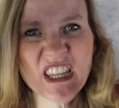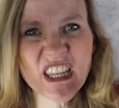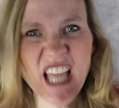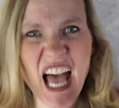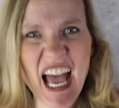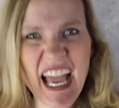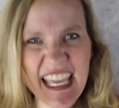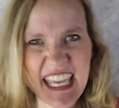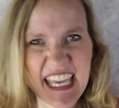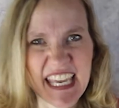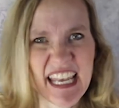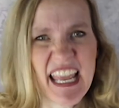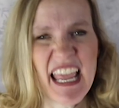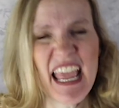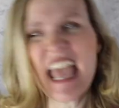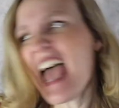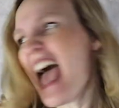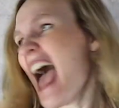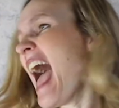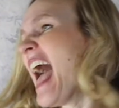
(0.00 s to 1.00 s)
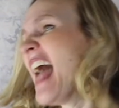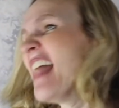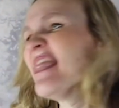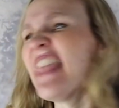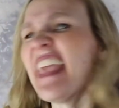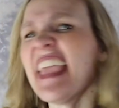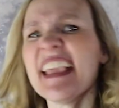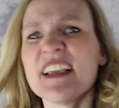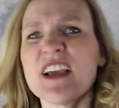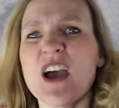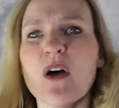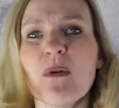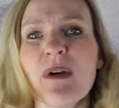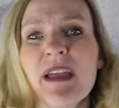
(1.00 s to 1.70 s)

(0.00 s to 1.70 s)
lion, and they go